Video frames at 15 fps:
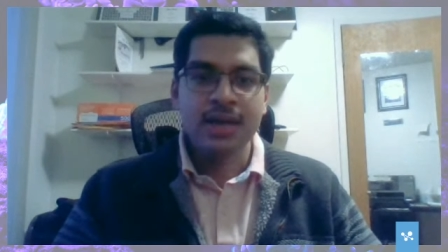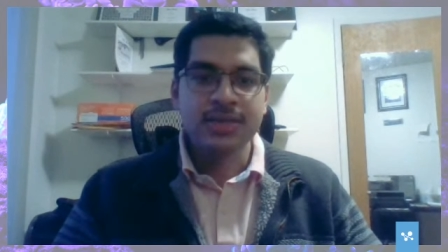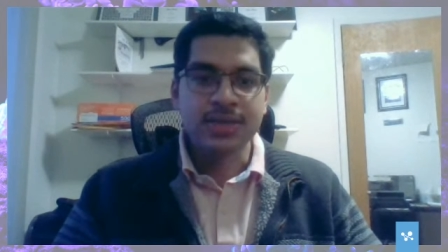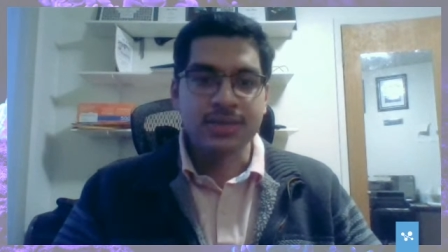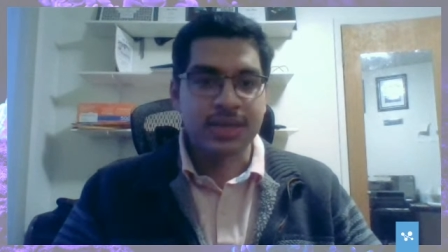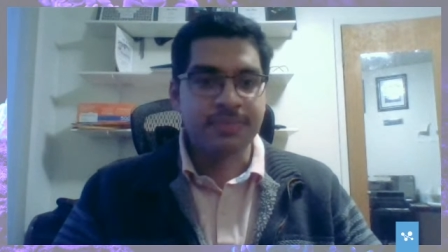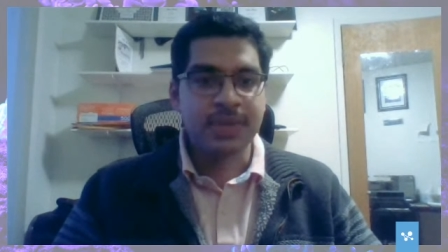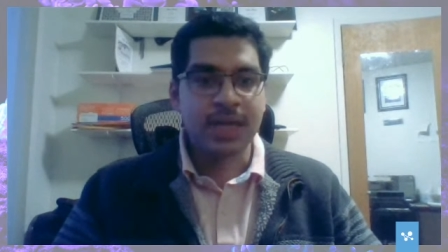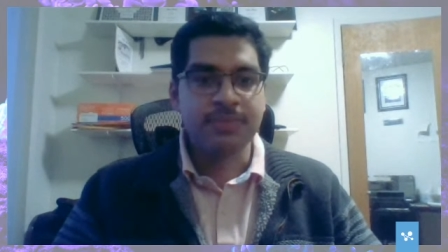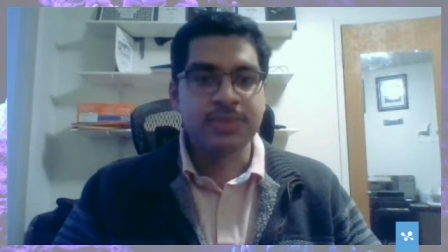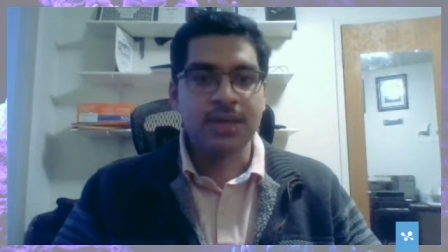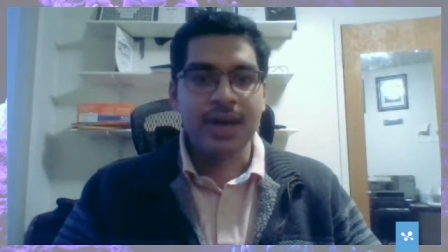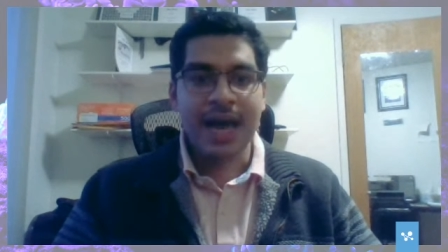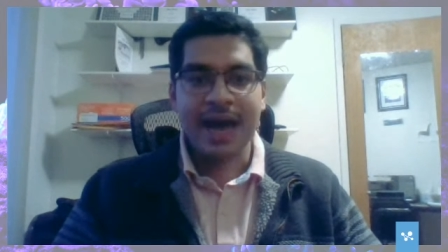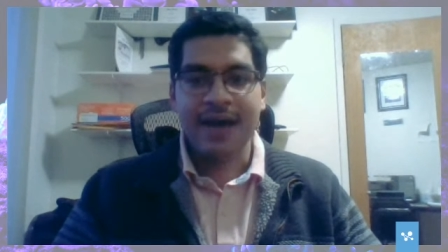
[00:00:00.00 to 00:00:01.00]
So
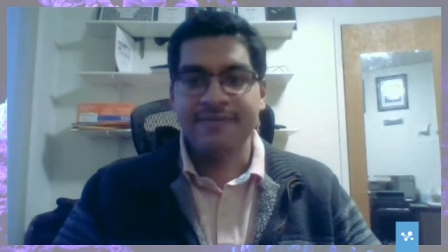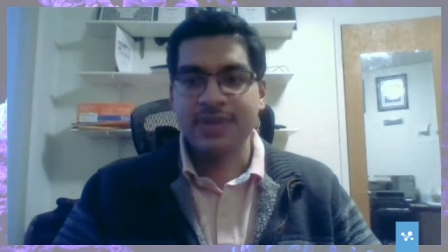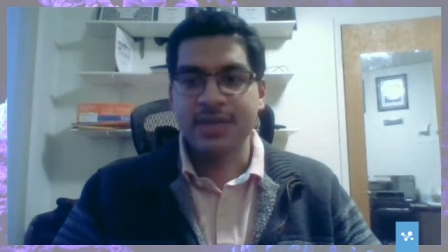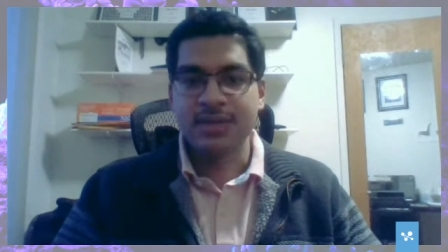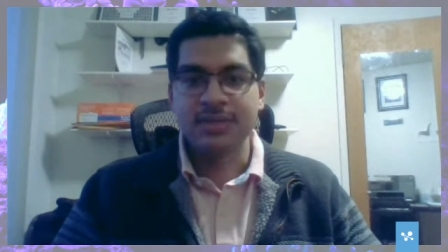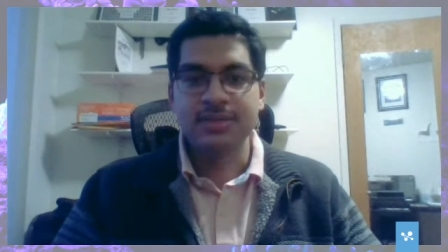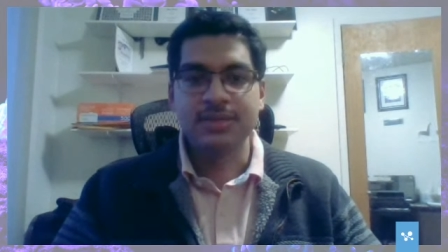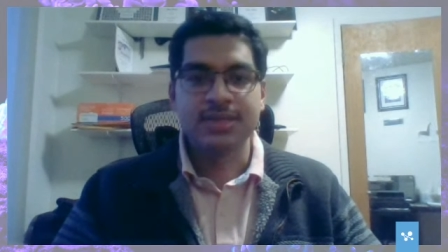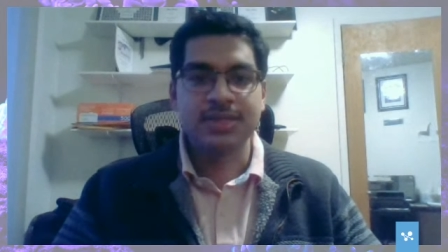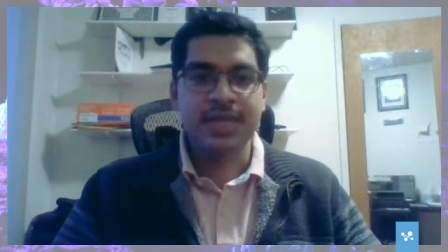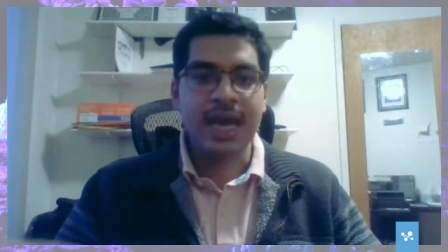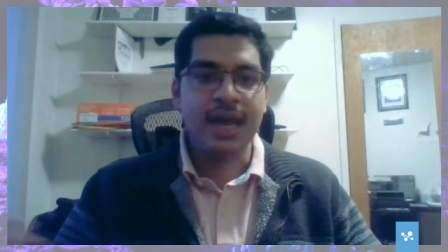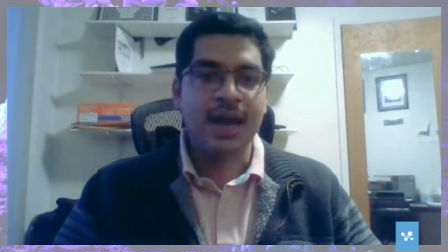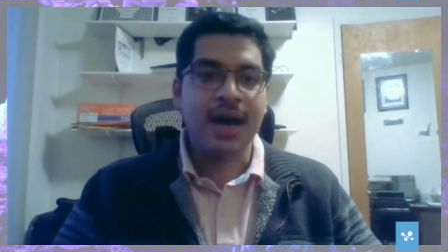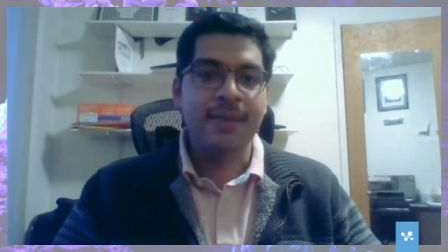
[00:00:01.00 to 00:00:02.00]
sometimes you'll have to
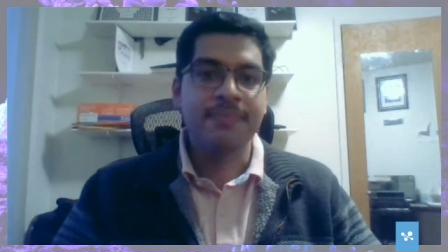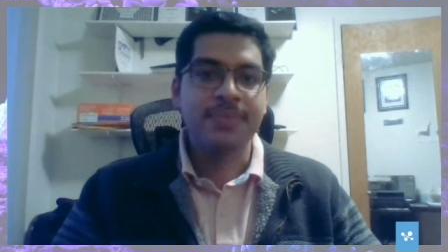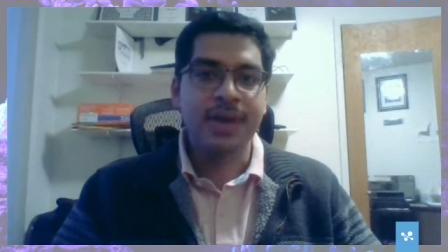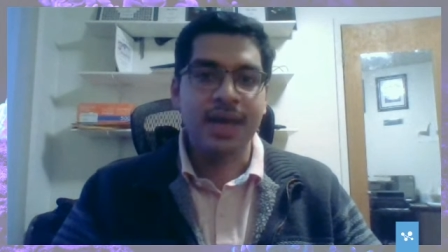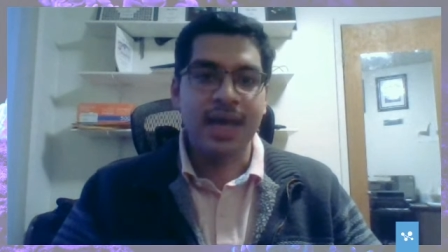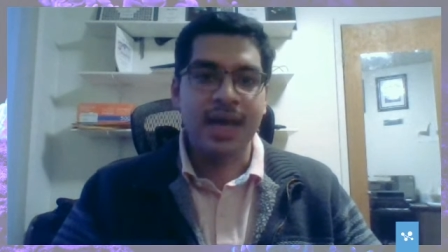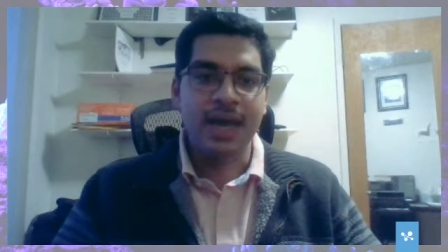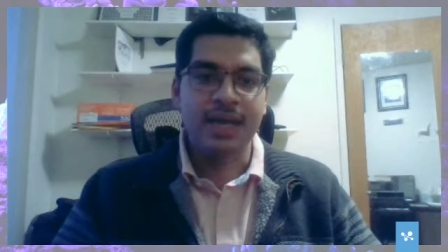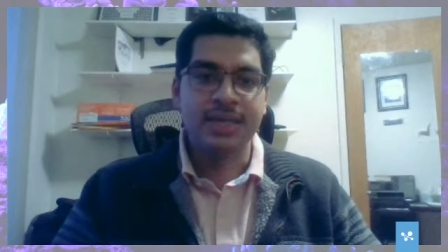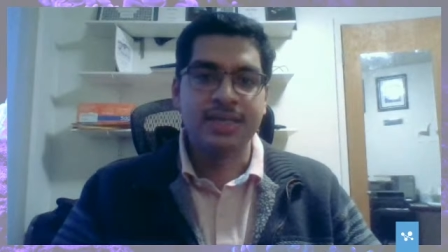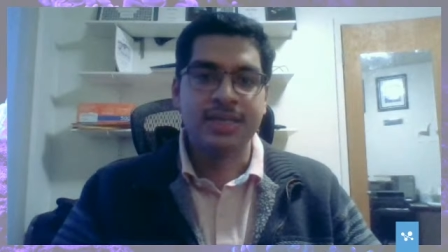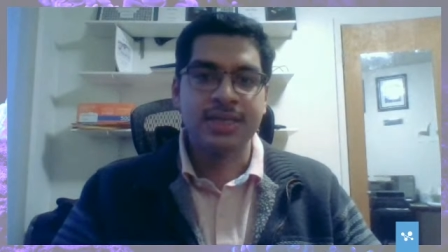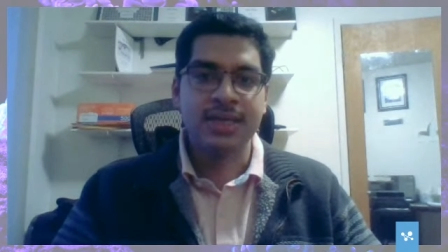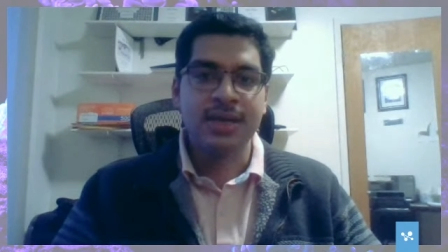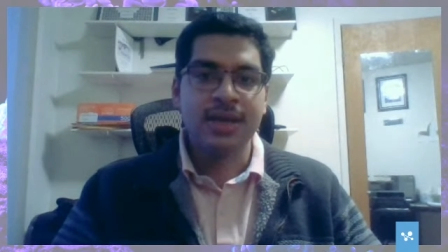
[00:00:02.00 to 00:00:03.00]
stay up,
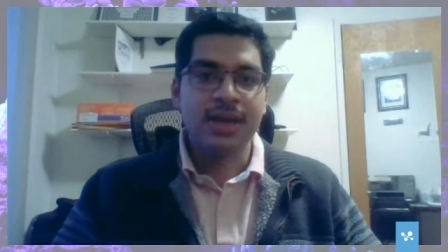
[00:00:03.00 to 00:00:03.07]
and